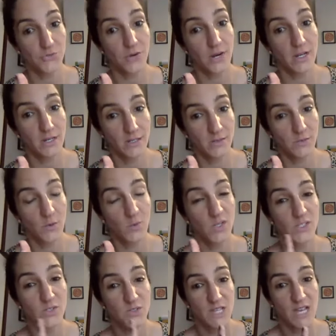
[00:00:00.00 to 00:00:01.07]
right? When we
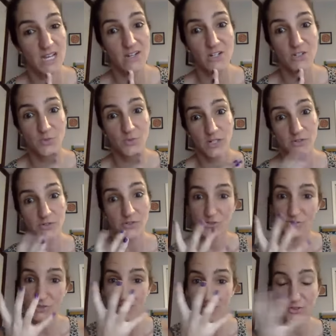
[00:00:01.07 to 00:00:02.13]
do letters, we don't
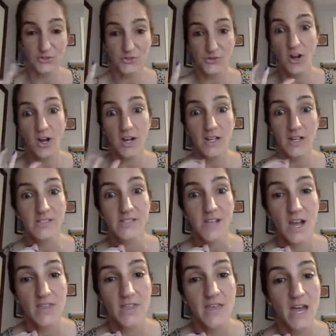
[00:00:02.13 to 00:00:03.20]
do little drawings
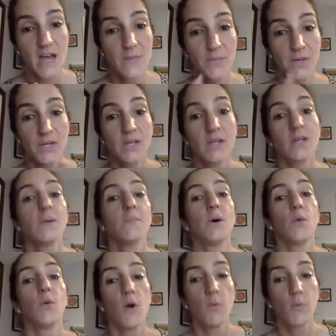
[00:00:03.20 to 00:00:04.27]
on them,
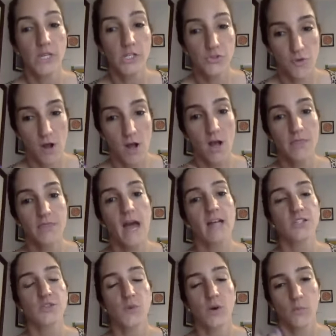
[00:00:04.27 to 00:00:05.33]
but when we draw,
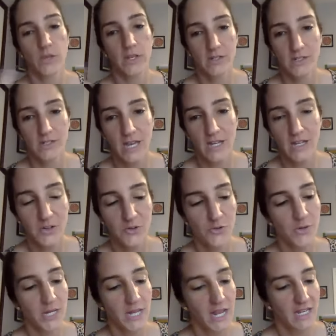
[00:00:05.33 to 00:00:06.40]
that's when we could get
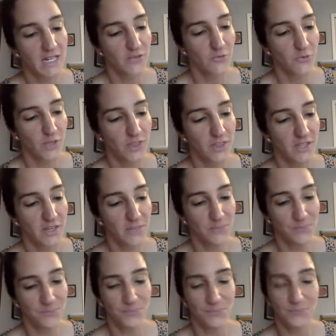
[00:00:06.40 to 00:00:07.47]
creative with it.
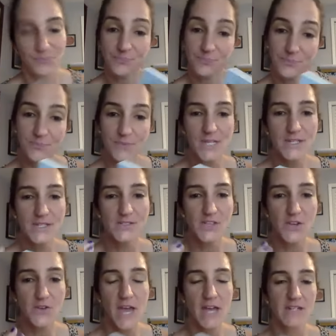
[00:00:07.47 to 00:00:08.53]

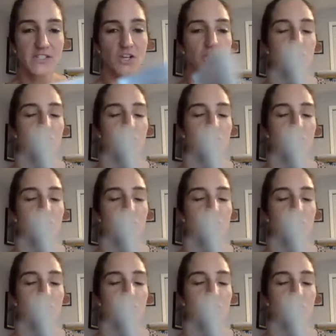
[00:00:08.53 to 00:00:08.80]
So that is our